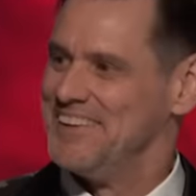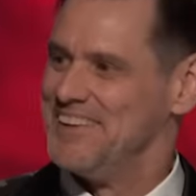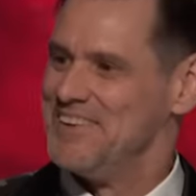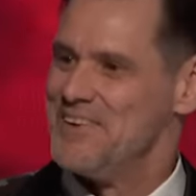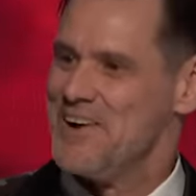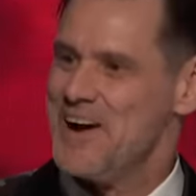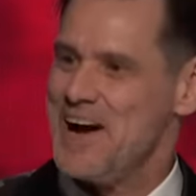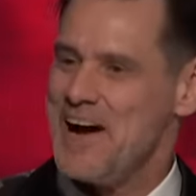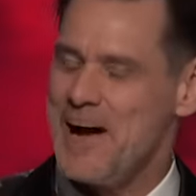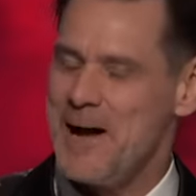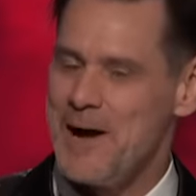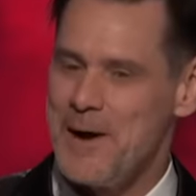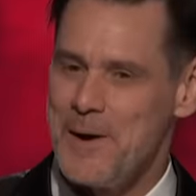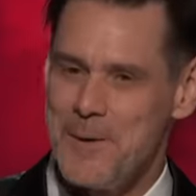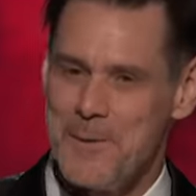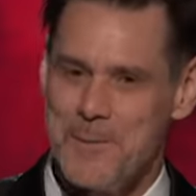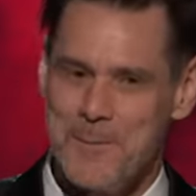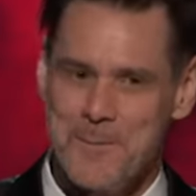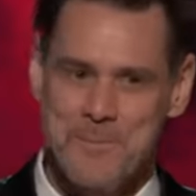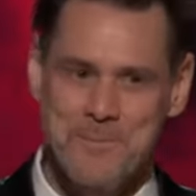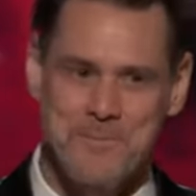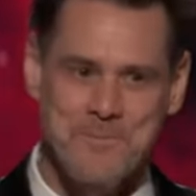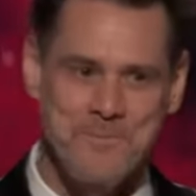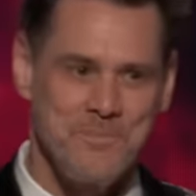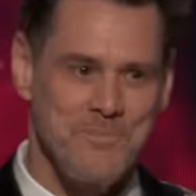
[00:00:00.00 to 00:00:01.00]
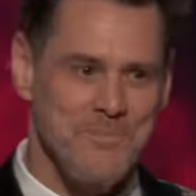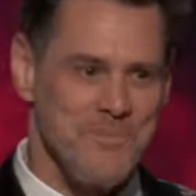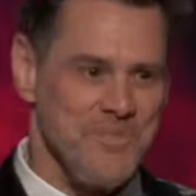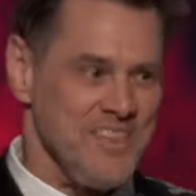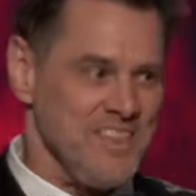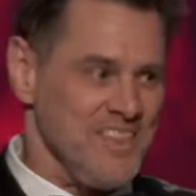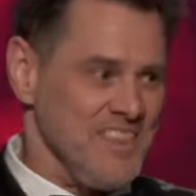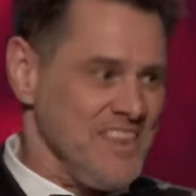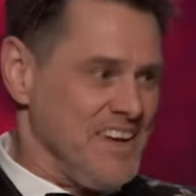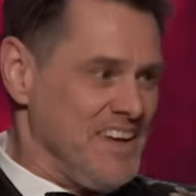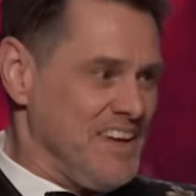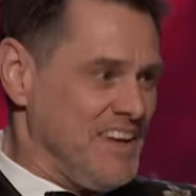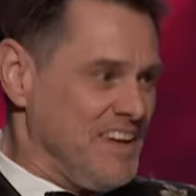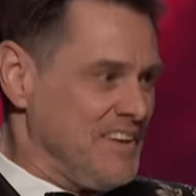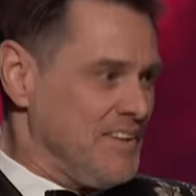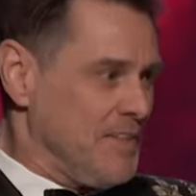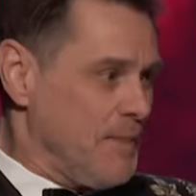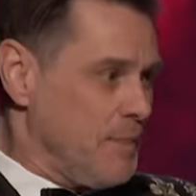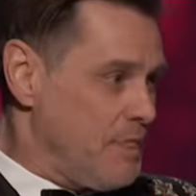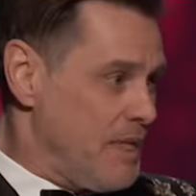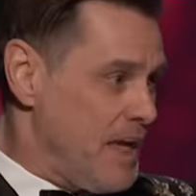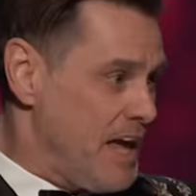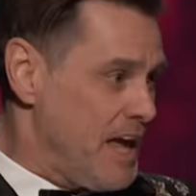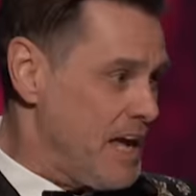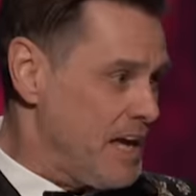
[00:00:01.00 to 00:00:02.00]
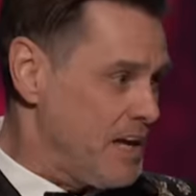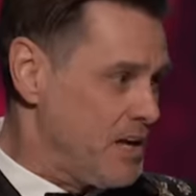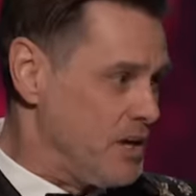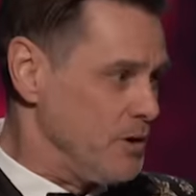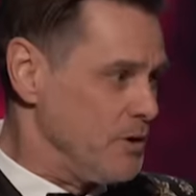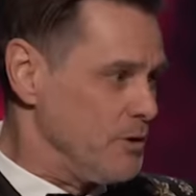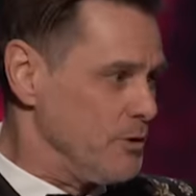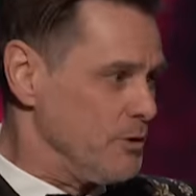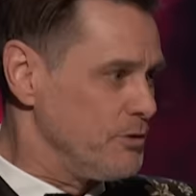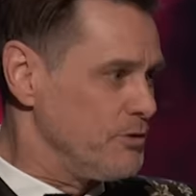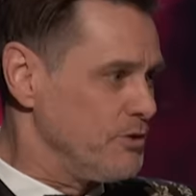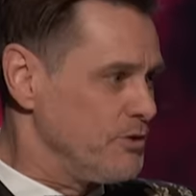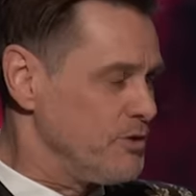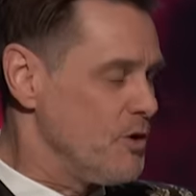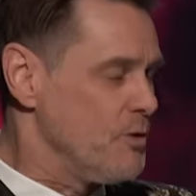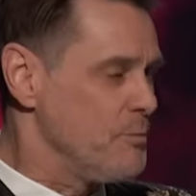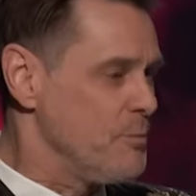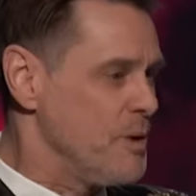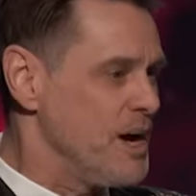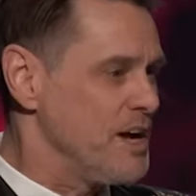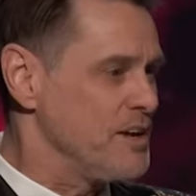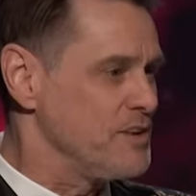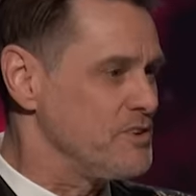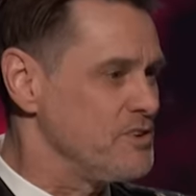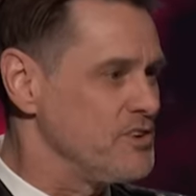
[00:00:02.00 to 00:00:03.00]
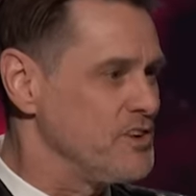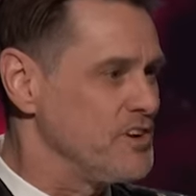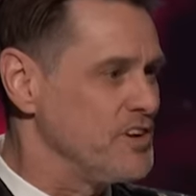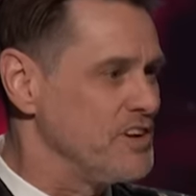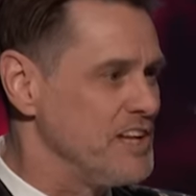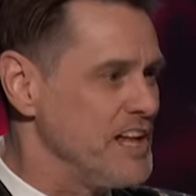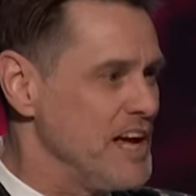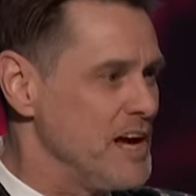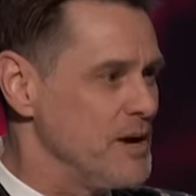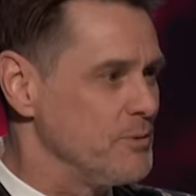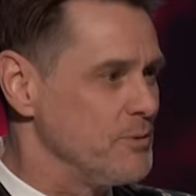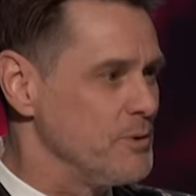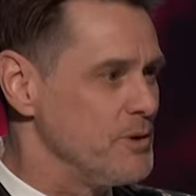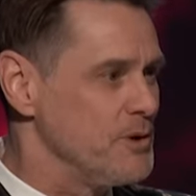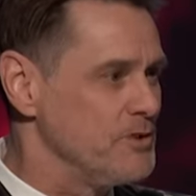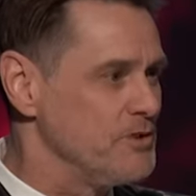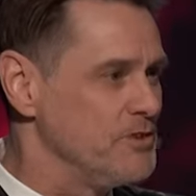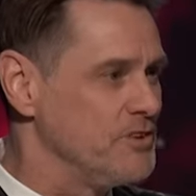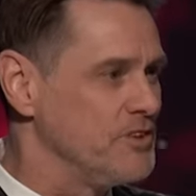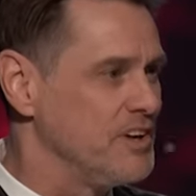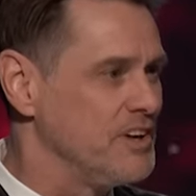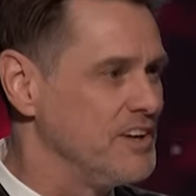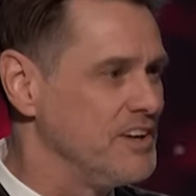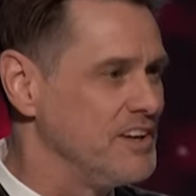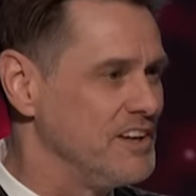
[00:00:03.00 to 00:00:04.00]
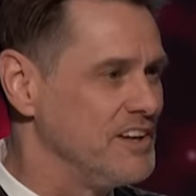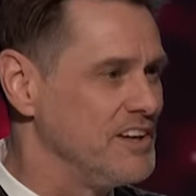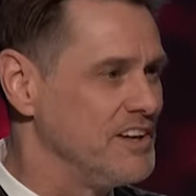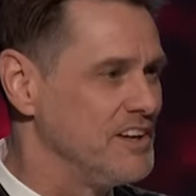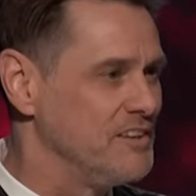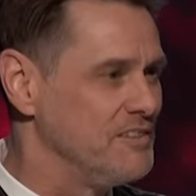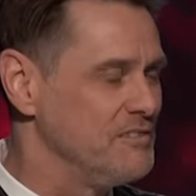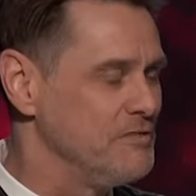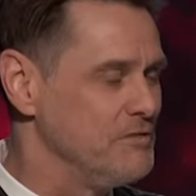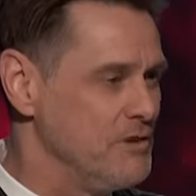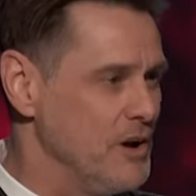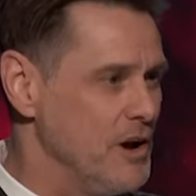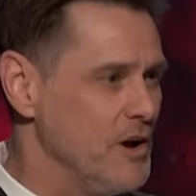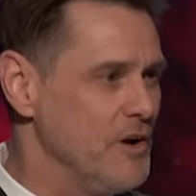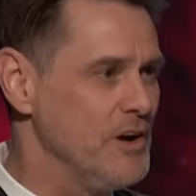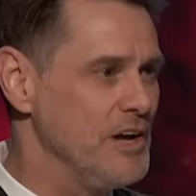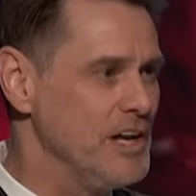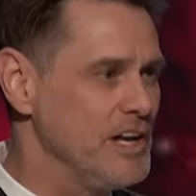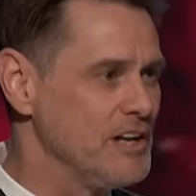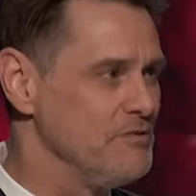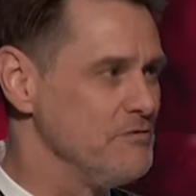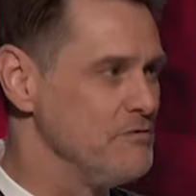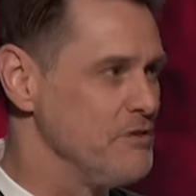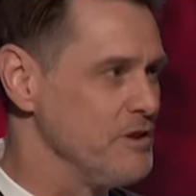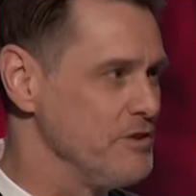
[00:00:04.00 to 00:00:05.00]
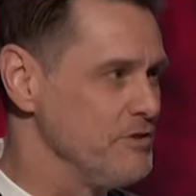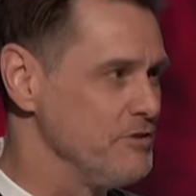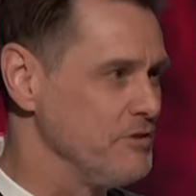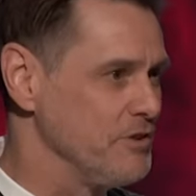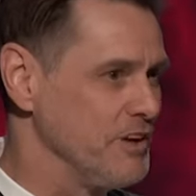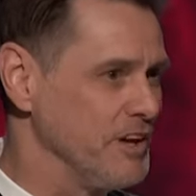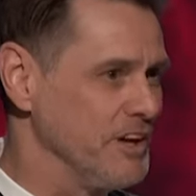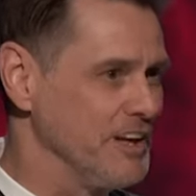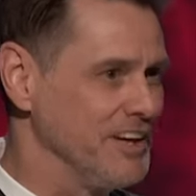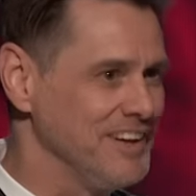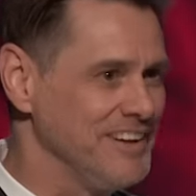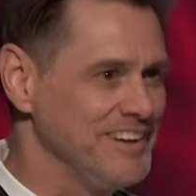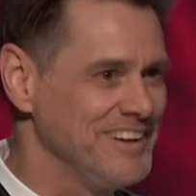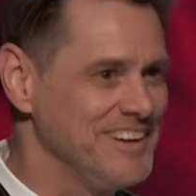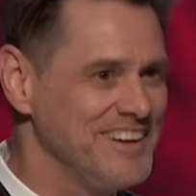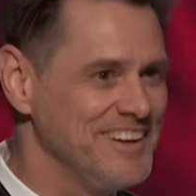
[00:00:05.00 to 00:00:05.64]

Wow. Thank you so much. That was very convincing.